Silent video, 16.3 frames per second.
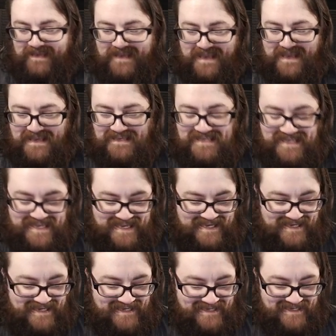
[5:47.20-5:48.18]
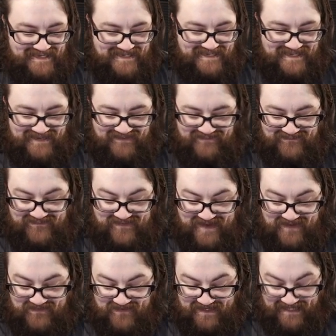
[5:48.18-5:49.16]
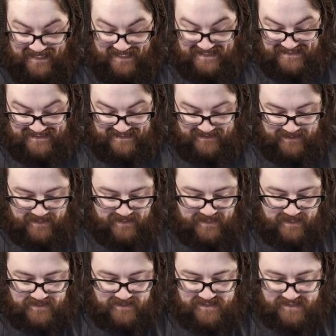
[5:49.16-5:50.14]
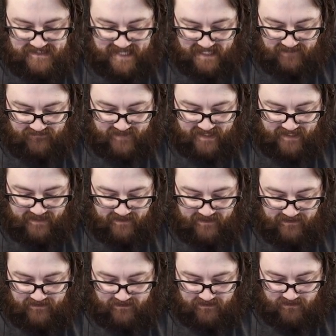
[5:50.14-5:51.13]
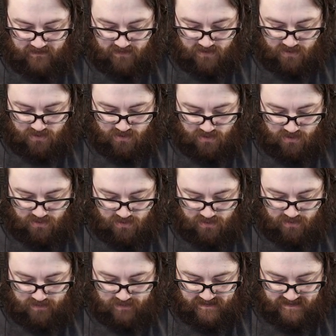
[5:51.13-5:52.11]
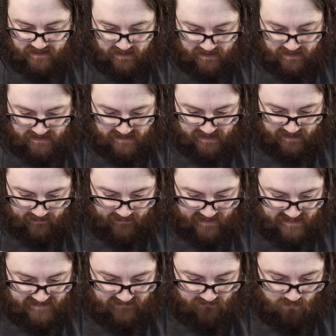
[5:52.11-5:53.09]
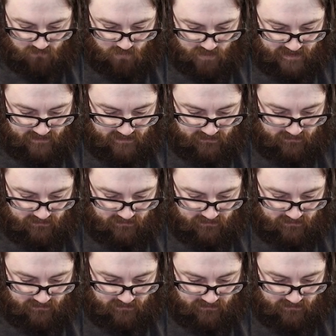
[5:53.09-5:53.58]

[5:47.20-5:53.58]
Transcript: yeah, I realized that, yeah, this is kind of this looks like a piece of wood, or